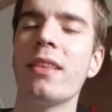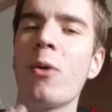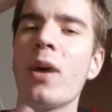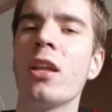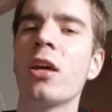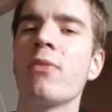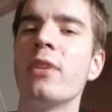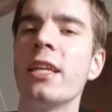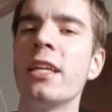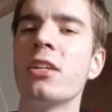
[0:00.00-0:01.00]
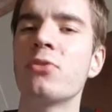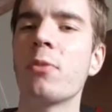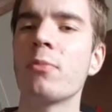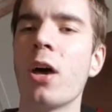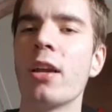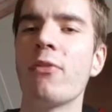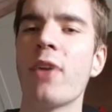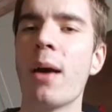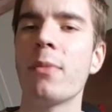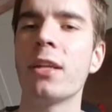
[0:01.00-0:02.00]
were a lot of leaders from other
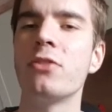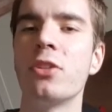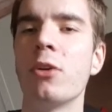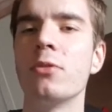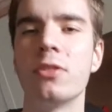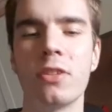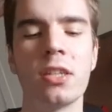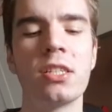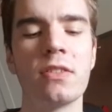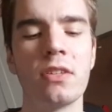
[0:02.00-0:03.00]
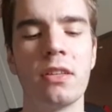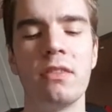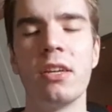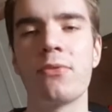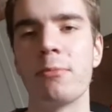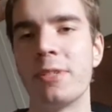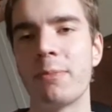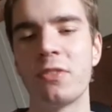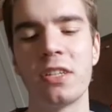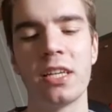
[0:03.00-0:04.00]
families, you know, such as D from
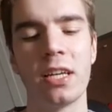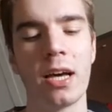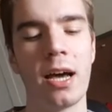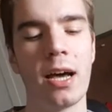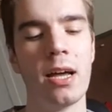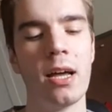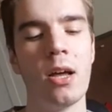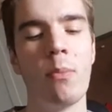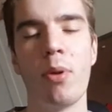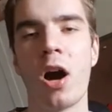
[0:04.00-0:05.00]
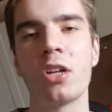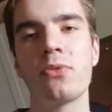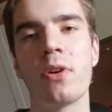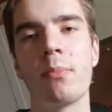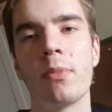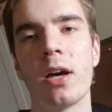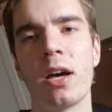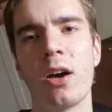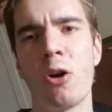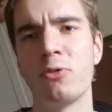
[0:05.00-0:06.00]
Gypsy, Bart from
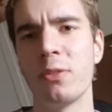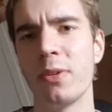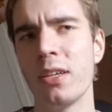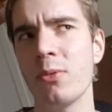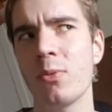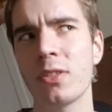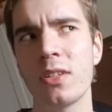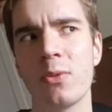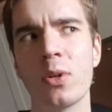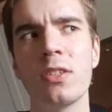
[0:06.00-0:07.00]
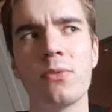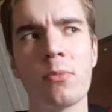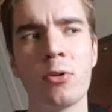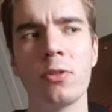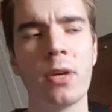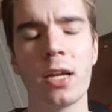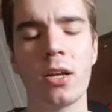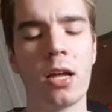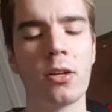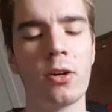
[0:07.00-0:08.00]
OTB, was he from OTB?
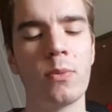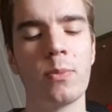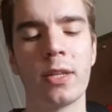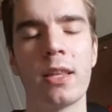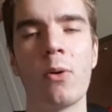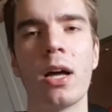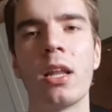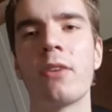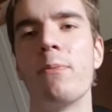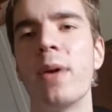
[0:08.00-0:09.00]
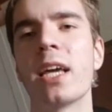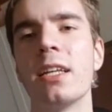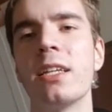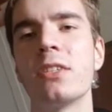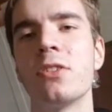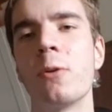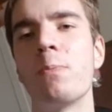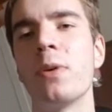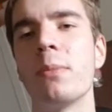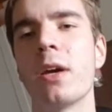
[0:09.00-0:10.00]
I don't know, but there were a lot of big leaders, you know,
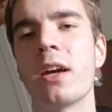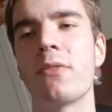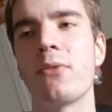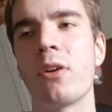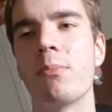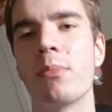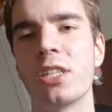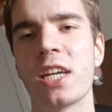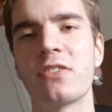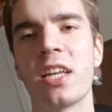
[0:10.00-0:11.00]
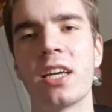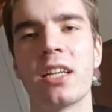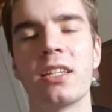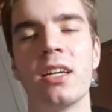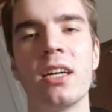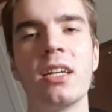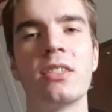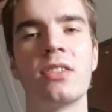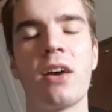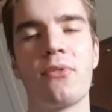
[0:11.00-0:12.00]
P-Bear from Majestic and
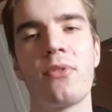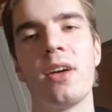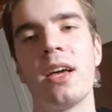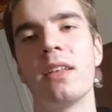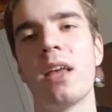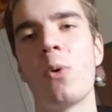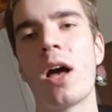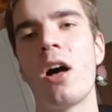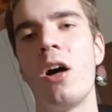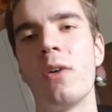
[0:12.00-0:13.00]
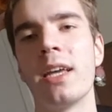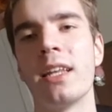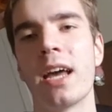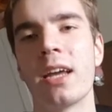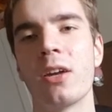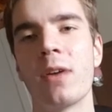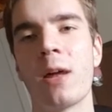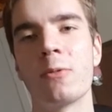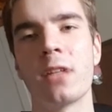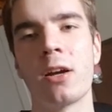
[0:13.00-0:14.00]
stuff. They were all in there, you know, and
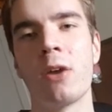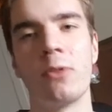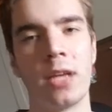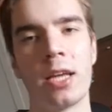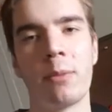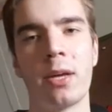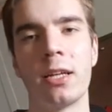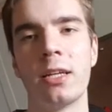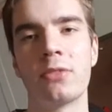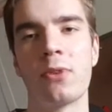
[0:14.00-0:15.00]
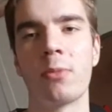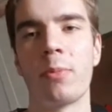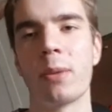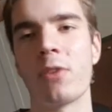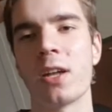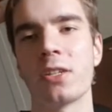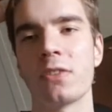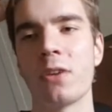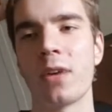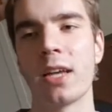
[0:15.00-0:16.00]
I was like, oh, yay, the big leaders from the big
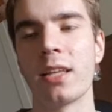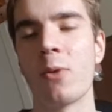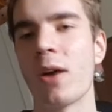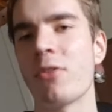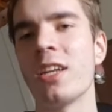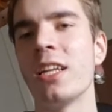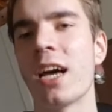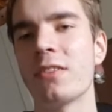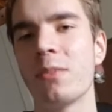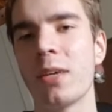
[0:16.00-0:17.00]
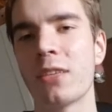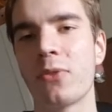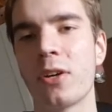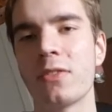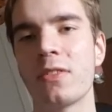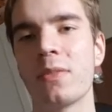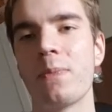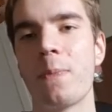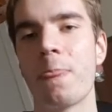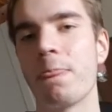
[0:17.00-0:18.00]
branches. Okay, they were really nice to me at first.
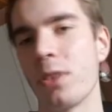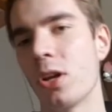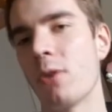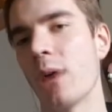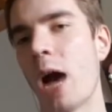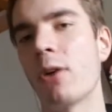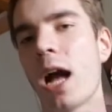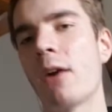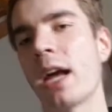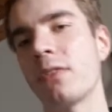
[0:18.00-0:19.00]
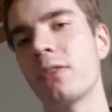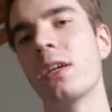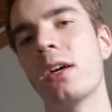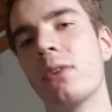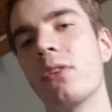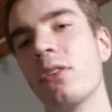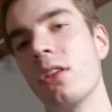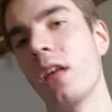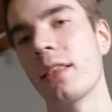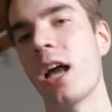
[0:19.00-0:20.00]
You know, I'll get to the
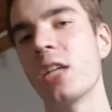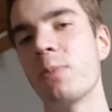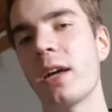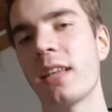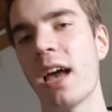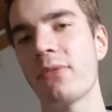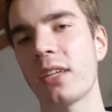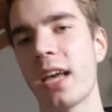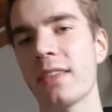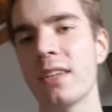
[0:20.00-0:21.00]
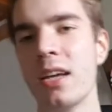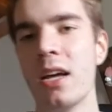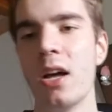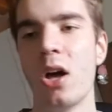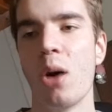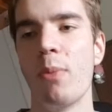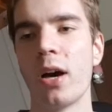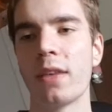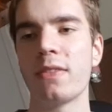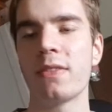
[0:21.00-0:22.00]
not nice part after that.
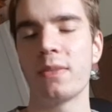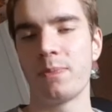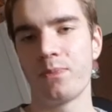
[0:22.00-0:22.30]
But